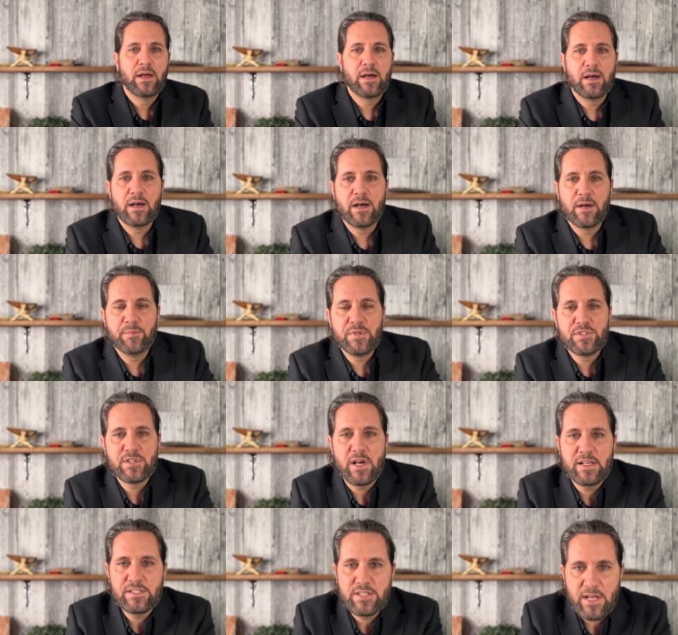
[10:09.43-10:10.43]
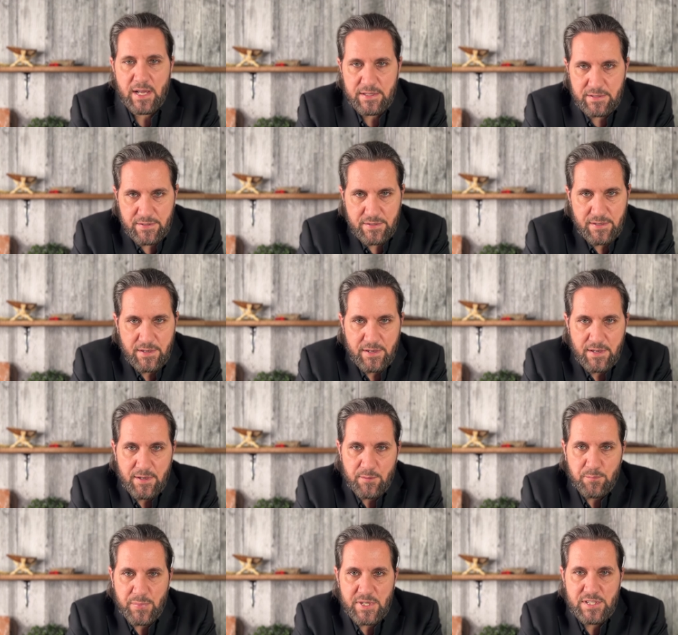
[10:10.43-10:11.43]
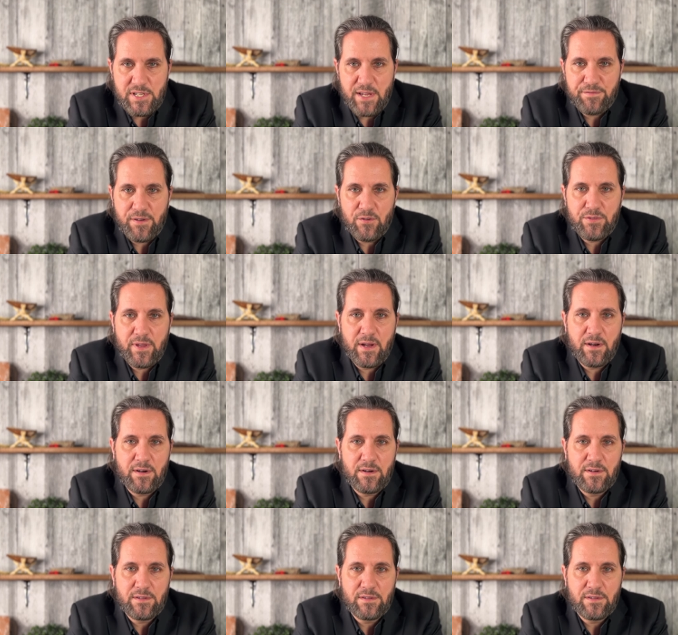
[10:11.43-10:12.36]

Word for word: Uh, besides that, be safe out there,